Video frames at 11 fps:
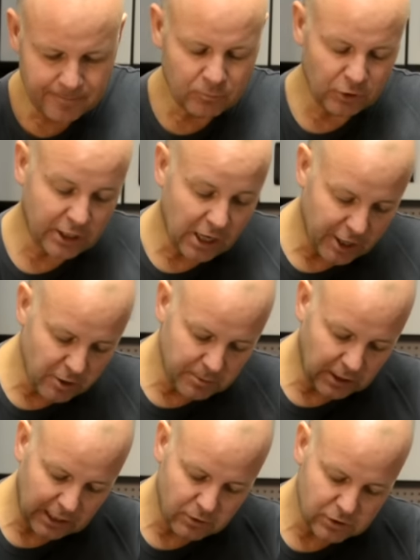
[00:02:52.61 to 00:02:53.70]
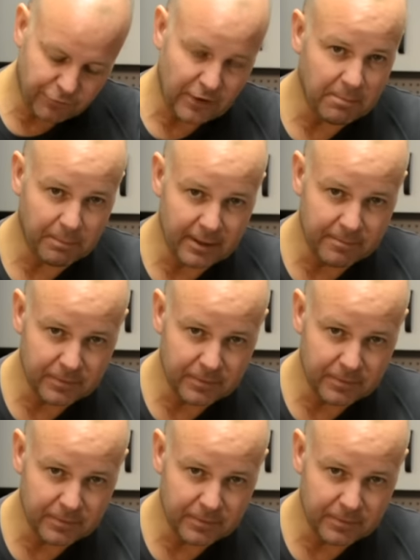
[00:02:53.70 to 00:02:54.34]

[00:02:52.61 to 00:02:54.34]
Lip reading: But you can't open and close the front bit.